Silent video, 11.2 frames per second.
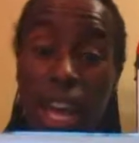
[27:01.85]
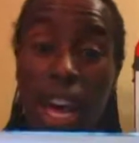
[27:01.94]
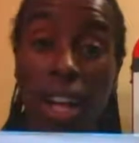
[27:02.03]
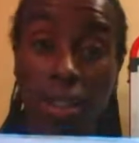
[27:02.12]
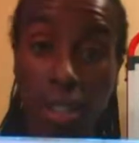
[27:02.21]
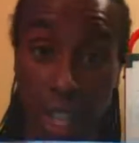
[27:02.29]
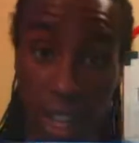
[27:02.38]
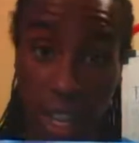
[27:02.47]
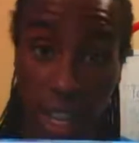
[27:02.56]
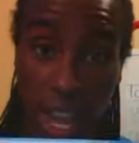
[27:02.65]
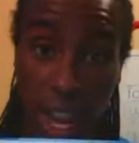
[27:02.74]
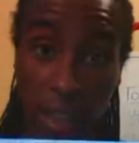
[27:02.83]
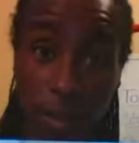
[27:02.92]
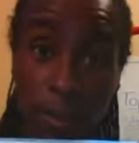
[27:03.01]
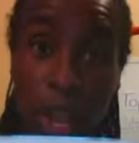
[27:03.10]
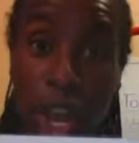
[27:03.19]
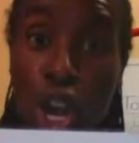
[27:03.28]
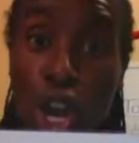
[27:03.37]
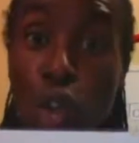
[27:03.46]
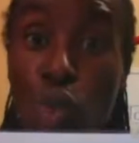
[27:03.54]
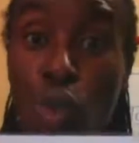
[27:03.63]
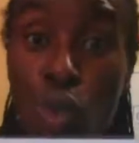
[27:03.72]
I'll say it again.
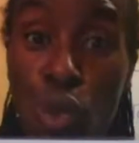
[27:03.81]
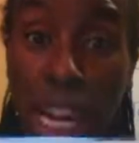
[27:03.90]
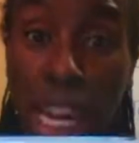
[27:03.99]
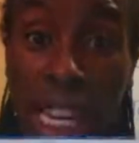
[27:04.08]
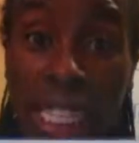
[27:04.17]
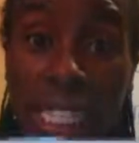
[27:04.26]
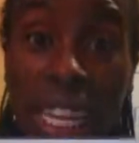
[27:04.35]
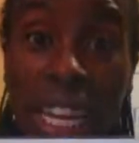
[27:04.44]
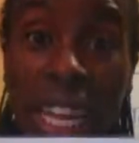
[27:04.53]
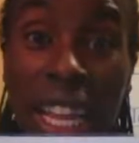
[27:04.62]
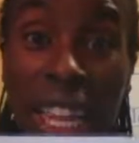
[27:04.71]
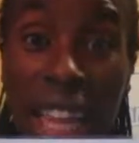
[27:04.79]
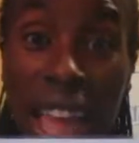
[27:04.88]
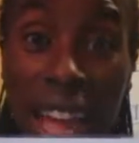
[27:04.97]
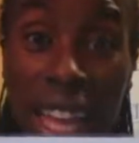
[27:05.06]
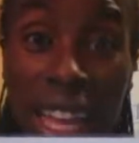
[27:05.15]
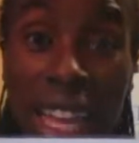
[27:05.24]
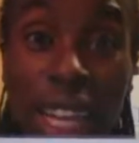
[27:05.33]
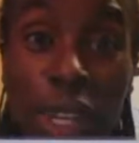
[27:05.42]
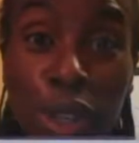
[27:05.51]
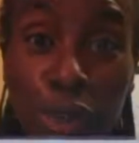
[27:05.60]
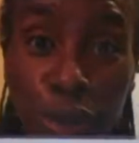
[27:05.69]
Read it like it
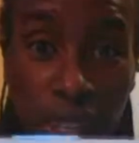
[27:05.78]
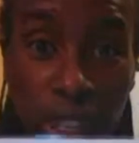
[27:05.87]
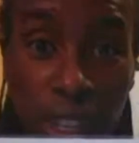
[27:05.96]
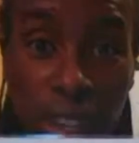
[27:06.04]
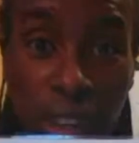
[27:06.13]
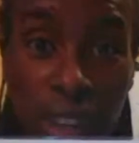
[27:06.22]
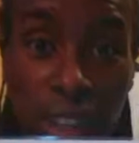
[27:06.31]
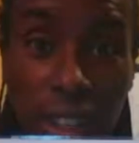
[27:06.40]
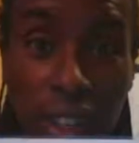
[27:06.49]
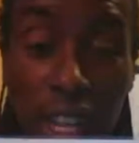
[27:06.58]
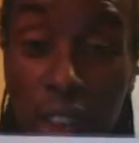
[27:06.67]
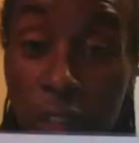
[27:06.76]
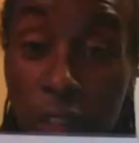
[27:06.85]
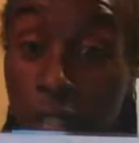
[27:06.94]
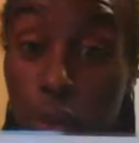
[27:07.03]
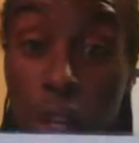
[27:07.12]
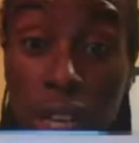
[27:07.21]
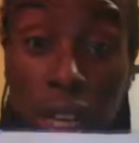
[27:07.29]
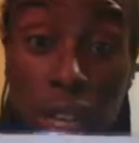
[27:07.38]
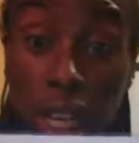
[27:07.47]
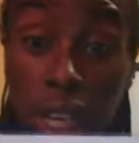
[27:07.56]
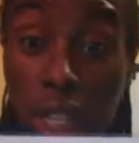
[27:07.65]
is written. If it's written
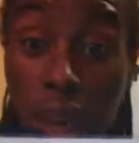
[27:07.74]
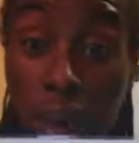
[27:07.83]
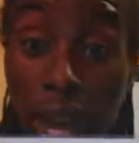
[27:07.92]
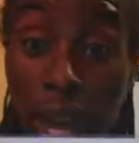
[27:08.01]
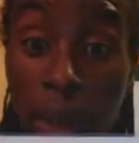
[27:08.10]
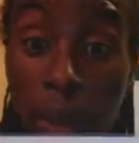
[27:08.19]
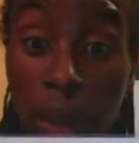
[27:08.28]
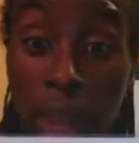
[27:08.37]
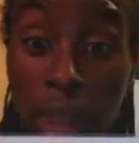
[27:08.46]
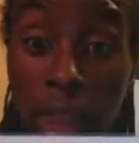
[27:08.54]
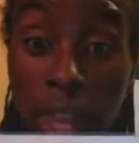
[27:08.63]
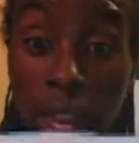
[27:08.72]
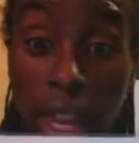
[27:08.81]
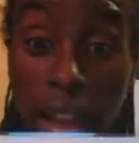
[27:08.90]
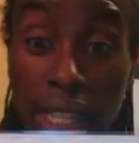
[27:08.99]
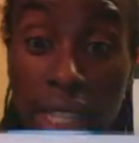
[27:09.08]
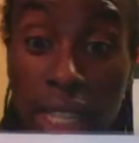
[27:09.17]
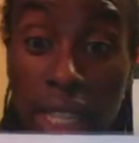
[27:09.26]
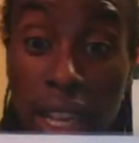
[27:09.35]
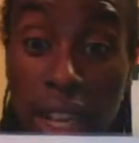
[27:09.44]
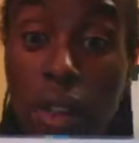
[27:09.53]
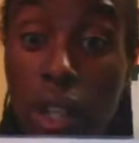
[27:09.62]
this way with cannot in
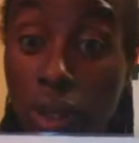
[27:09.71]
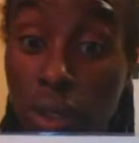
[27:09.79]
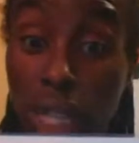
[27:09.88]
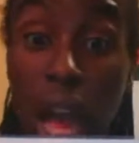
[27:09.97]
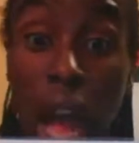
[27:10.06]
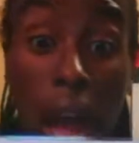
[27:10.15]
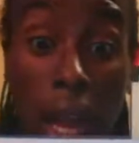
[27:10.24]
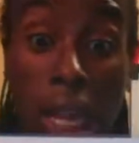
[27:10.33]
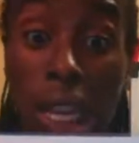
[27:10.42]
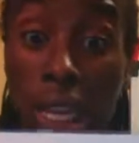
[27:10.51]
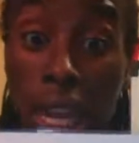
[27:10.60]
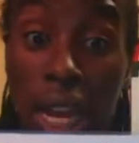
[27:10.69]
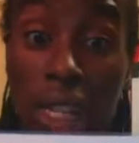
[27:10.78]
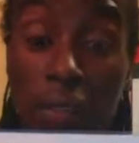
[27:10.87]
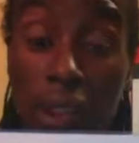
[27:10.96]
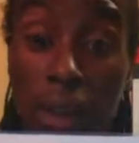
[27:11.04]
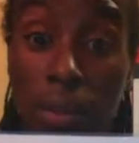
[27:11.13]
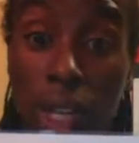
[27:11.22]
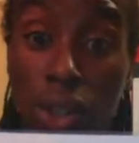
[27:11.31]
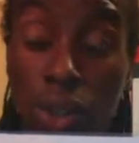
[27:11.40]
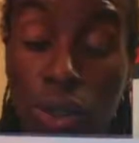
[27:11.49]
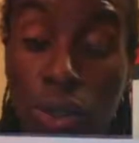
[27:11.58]
there, then you say, I cannot find my
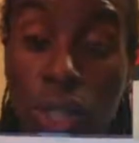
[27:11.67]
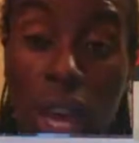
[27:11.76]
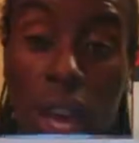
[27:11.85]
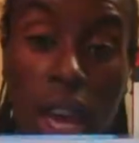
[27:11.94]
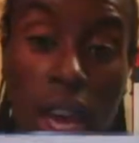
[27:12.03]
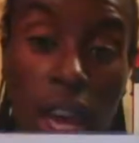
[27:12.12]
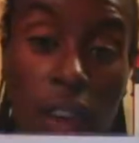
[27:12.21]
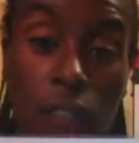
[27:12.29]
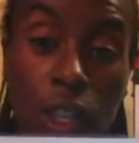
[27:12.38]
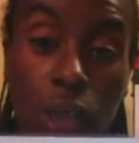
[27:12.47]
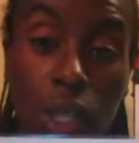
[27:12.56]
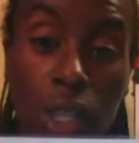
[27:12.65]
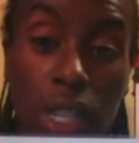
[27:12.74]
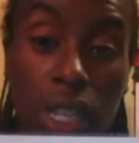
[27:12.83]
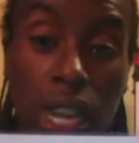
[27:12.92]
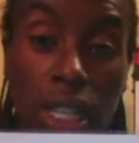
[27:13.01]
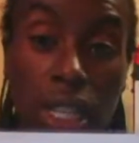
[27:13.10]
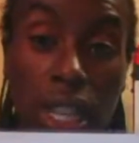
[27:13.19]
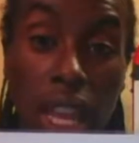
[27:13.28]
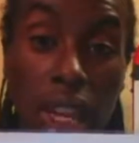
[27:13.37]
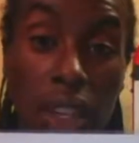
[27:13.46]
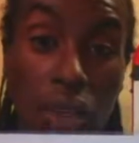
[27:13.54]
shoes. If it's written as a
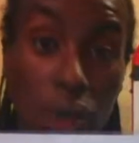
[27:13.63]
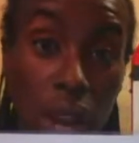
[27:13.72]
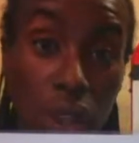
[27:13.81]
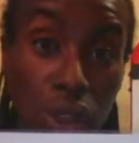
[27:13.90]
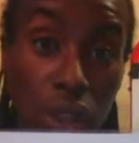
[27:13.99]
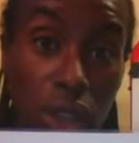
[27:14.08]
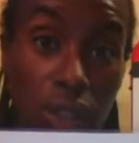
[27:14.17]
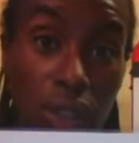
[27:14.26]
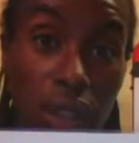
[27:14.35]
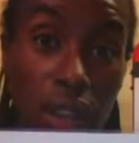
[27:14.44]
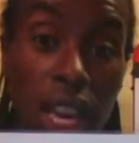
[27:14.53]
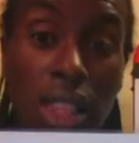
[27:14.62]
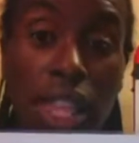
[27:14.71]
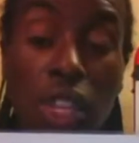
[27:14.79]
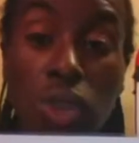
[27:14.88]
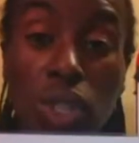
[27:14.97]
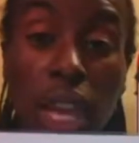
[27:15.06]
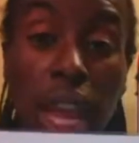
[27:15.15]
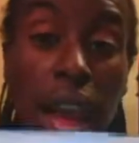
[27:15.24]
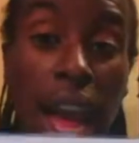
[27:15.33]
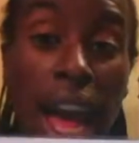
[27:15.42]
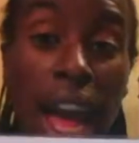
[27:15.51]
contraction, then you say,
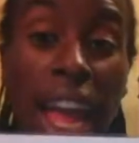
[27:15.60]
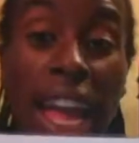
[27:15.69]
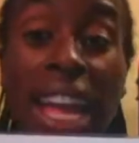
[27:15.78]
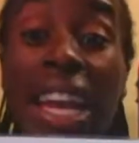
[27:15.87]
I